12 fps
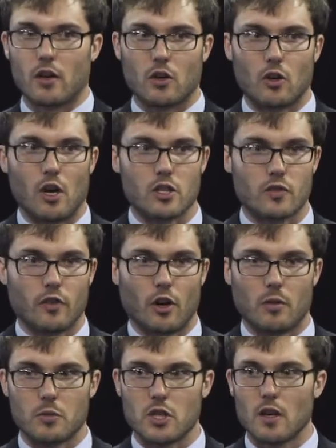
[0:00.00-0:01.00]
across
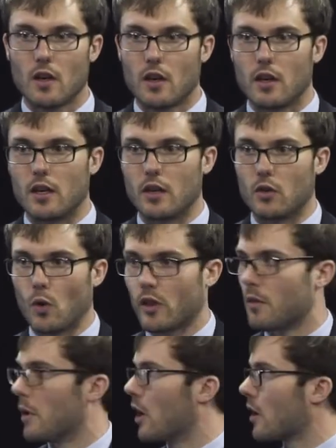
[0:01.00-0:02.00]
farms in
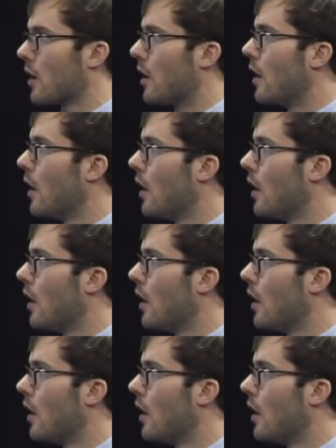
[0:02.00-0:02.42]
North America.